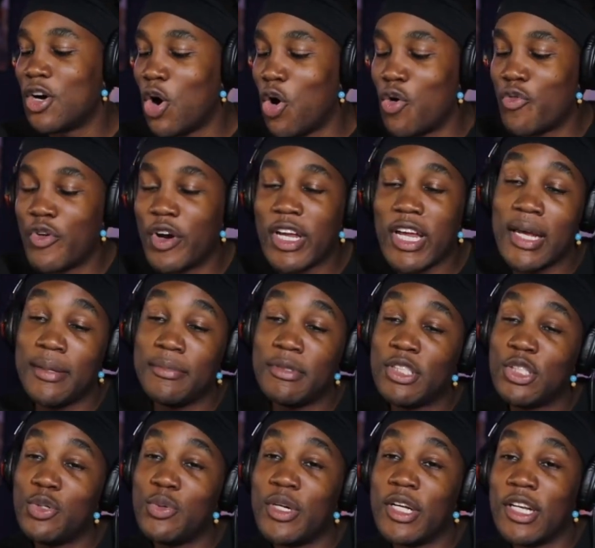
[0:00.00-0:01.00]
overcame
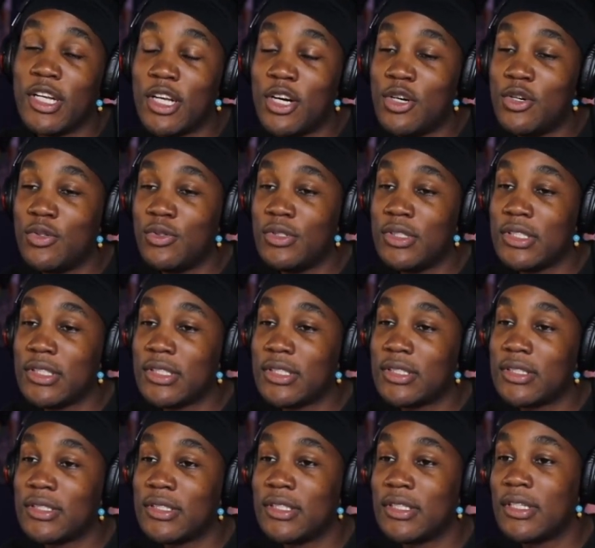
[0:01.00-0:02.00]
student loans,
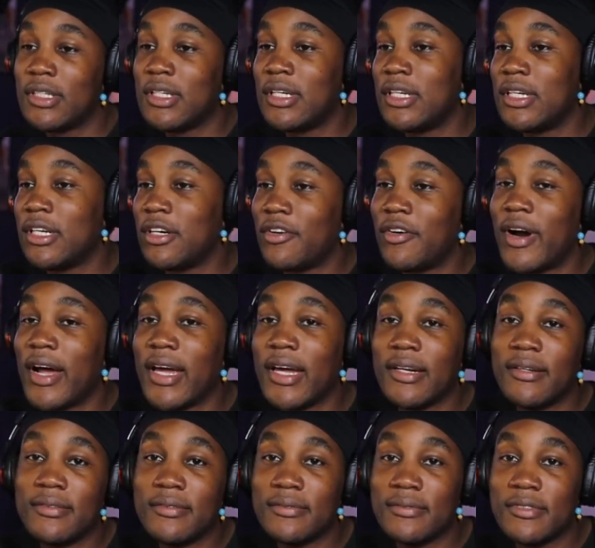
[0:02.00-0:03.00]
right?